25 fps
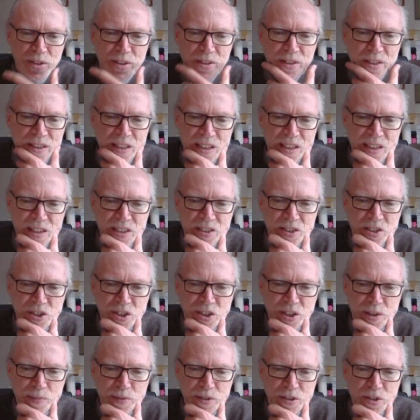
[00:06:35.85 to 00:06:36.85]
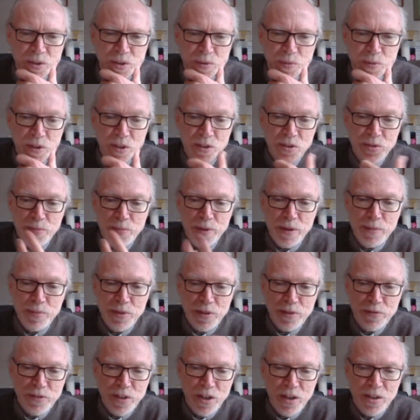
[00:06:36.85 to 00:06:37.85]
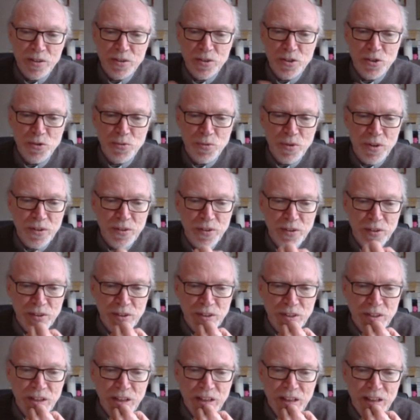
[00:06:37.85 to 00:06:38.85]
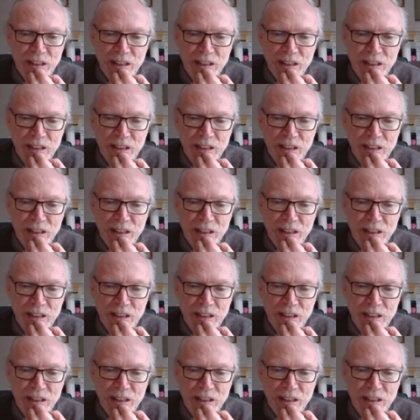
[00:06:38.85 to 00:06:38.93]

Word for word: that the light has come into the world and people of darkness rather than